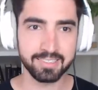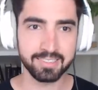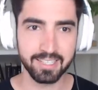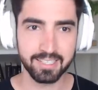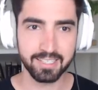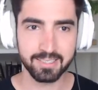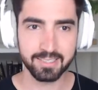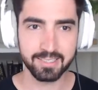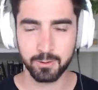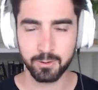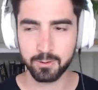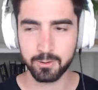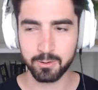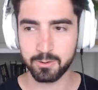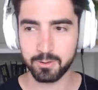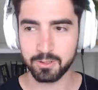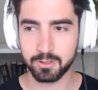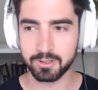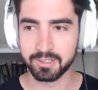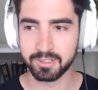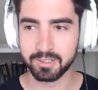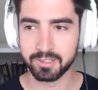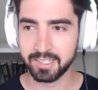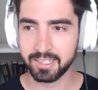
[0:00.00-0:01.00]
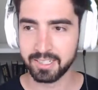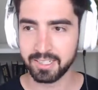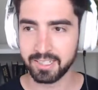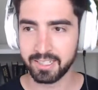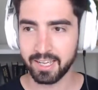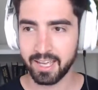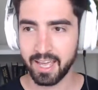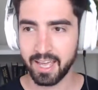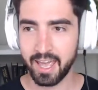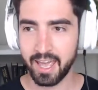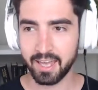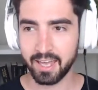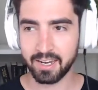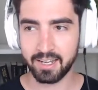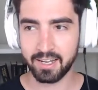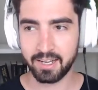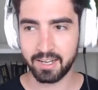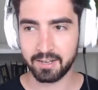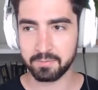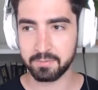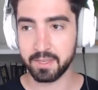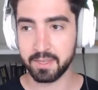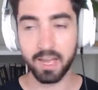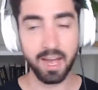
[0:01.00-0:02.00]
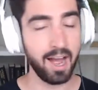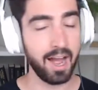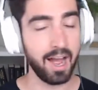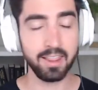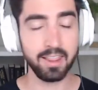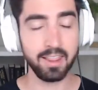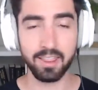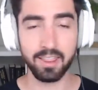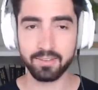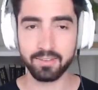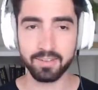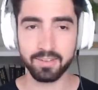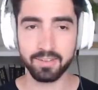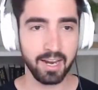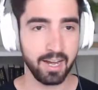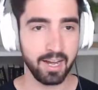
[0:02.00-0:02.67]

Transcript: That's so cool. And yeah, I love it.